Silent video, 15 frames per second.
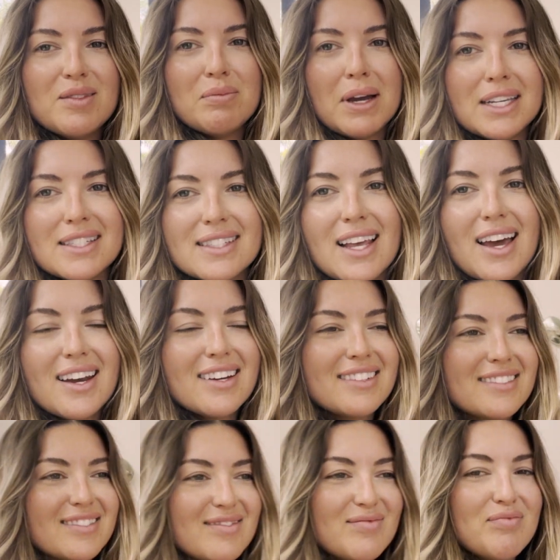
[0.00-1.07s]
my son,
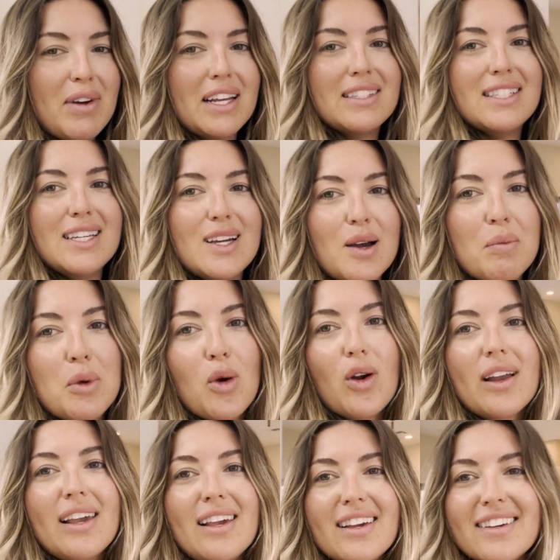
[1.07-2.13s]
my teacup
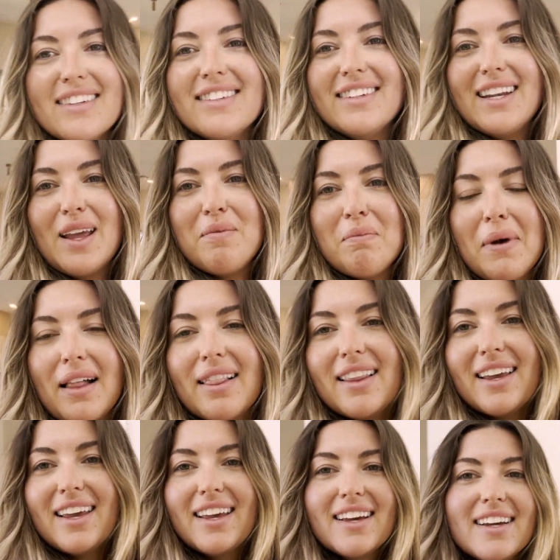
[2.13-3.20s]
Yorkie named
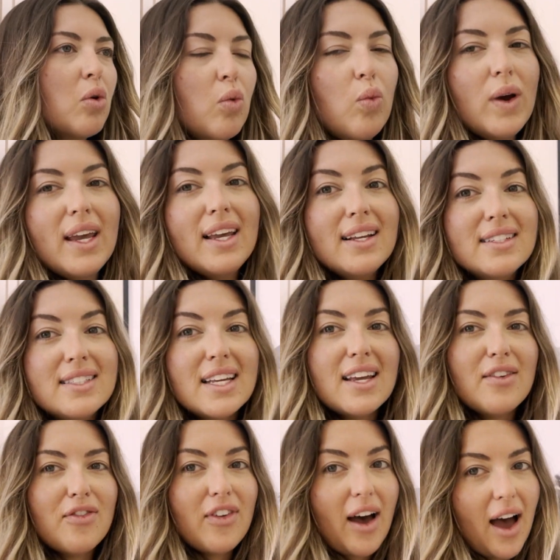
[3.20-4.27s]
Bentley. We did
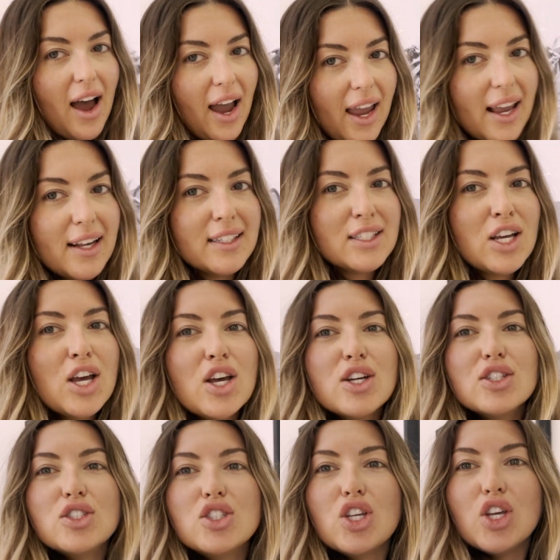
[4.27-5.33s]
find
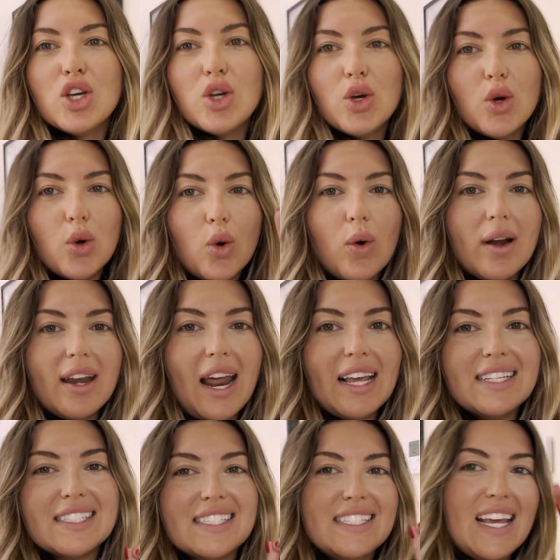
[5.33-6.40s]
two
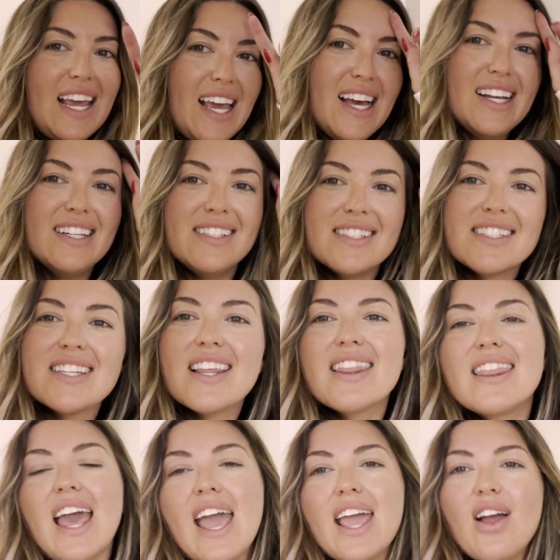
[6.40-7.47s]
nightstands.
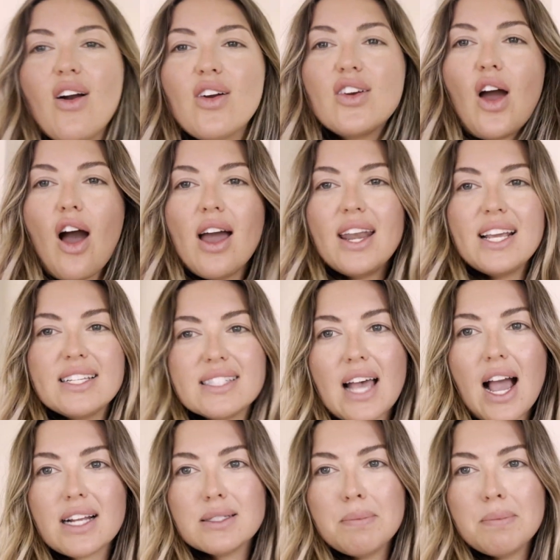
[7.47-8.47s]
They are not an exact